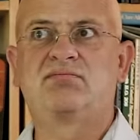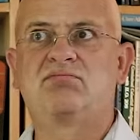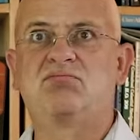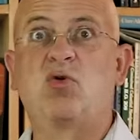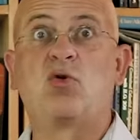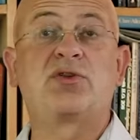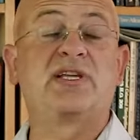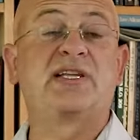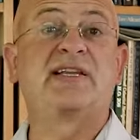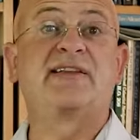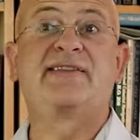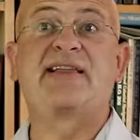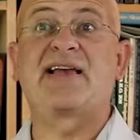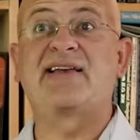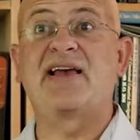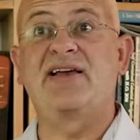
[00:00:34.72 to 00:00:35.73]
more than a
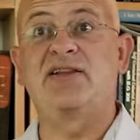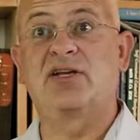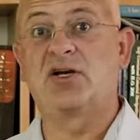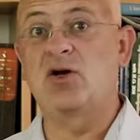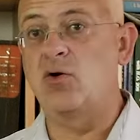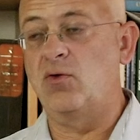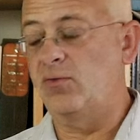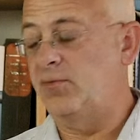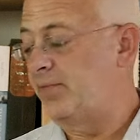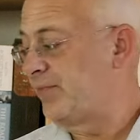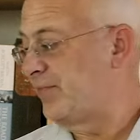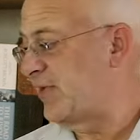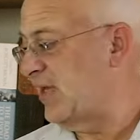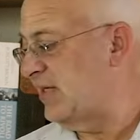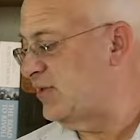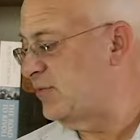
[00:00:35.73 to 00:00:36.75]
decade ago,
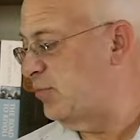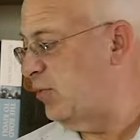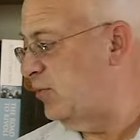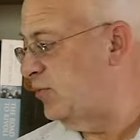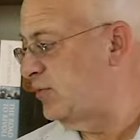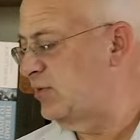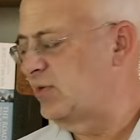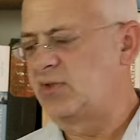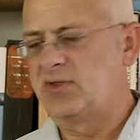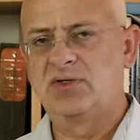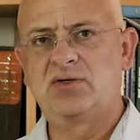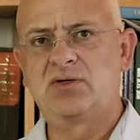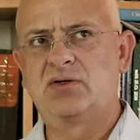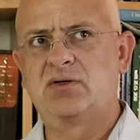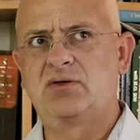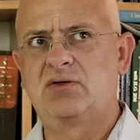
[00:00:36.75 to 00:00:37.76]
I suppose.
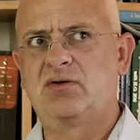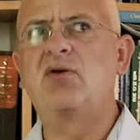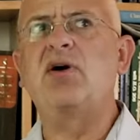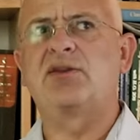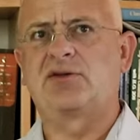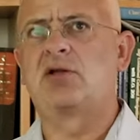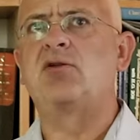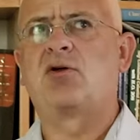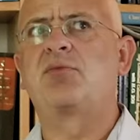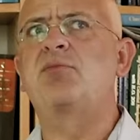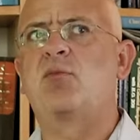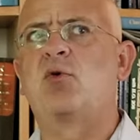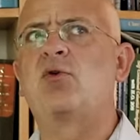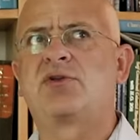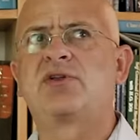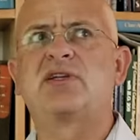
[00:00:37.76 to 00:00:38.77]
Quite a lot
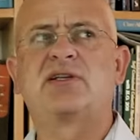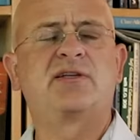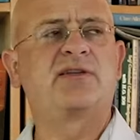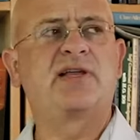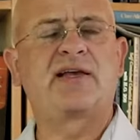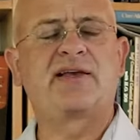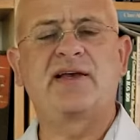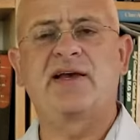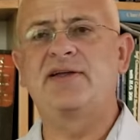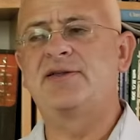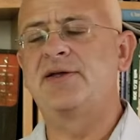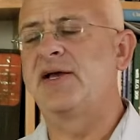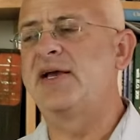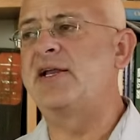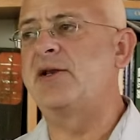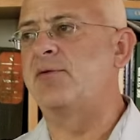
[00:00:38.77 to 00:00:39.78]
more than a decade.
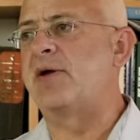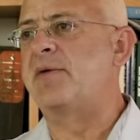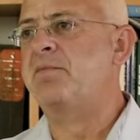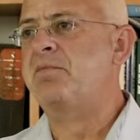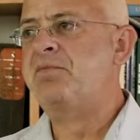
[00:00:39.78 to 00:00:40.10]
Anyway,